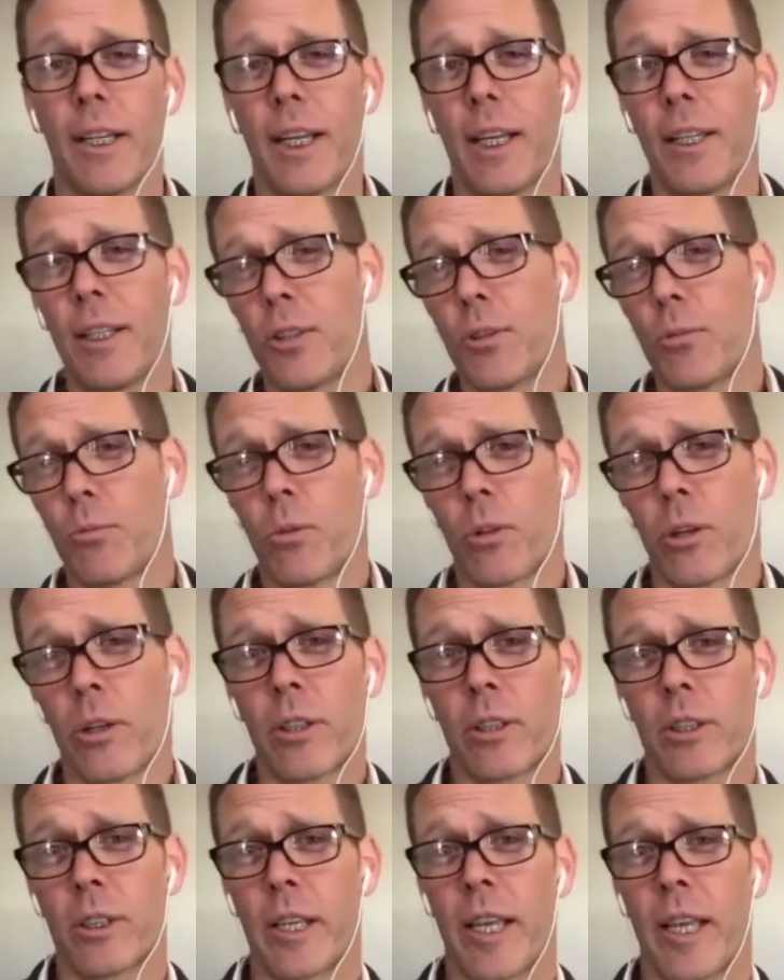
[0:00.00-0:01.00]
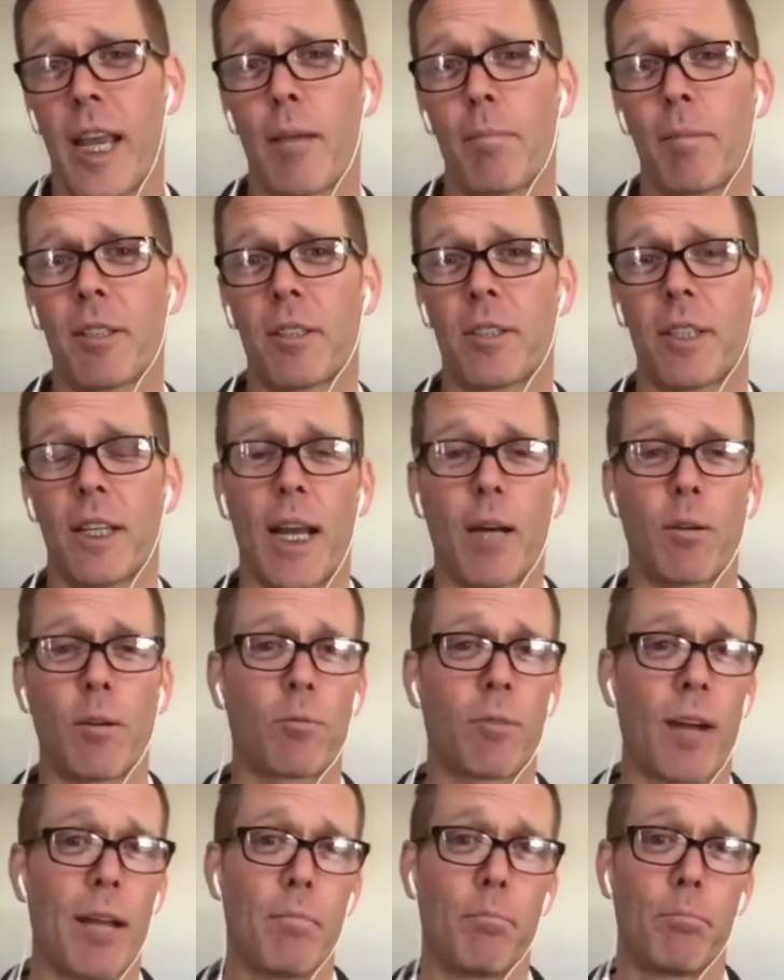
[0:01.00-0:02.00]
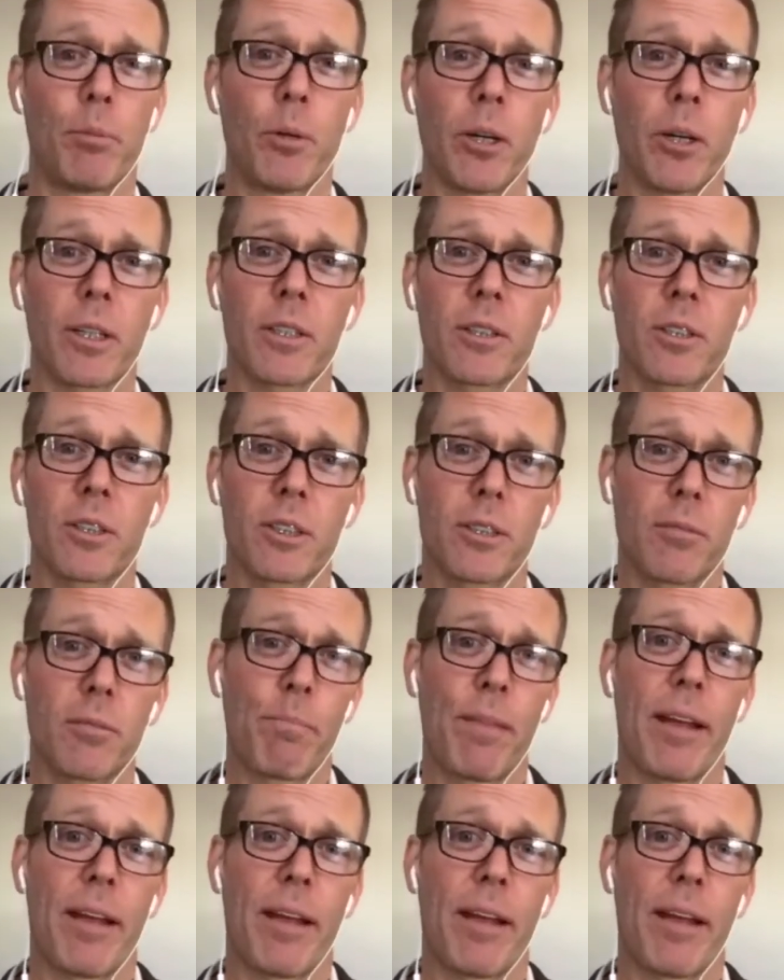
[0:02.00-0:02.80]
And these words came that said I would write books